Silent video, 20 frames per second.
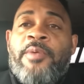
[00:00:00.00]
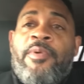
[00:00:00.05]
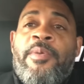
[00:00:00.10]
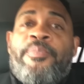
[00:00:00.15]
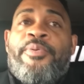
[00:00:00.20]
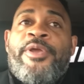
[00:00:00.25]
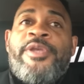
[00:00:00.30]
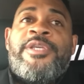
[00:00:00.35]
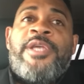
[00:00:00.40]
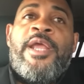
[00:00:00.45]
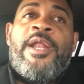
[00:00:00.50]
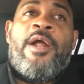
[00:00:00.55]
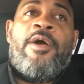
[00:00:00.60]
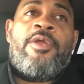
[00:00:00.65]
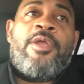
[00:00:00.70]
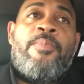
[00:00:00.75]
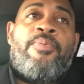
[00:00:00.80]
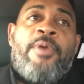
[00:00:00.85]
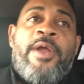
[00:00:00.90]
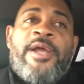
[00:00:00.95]
Hey, we appreciate
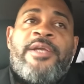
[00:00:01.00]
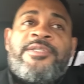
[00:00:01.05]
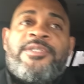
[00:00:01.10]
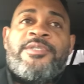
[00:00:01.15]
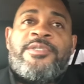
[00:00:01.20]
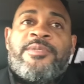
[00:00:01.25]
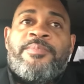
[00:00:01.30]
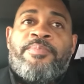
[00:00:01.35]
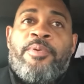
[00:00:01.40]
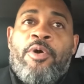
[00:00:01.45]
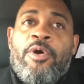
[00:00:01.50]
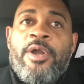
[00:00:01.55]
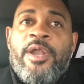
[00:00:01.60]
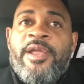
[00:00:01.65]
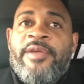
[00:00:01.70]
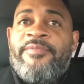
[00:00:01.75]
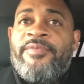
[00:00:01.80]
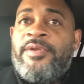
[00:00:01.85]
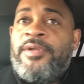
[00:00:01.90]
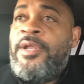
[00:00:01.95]
all your prayers and
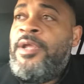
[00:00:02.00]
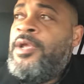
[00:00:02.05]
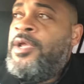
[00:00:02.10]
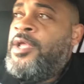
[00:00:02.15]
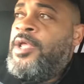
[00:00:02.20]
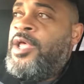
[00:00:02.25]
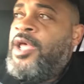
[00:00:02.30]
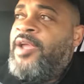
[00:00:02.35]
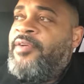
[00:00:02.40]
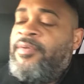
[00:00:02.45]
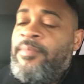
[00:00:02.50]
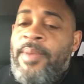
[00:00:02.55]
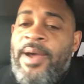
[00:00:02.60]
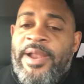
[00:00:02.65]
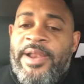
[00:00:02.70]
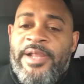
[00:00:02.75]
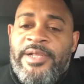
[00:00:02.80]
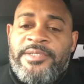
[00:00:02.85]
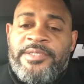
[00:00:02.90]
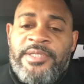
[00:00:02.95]
support every
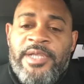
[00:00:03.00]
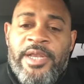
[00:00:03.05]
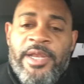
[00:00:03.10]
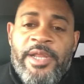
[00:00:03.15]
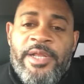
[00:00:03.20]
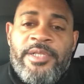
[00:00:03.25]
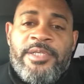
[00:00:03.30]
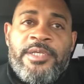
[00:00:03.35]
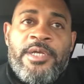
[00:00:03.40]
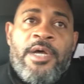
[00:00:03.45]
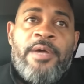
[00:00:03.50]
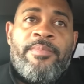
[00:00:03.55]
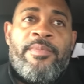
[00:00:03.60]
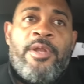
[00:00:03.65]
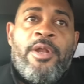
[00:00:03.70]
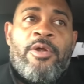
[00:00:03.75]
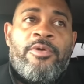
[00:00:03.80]
Everybody has sent in some.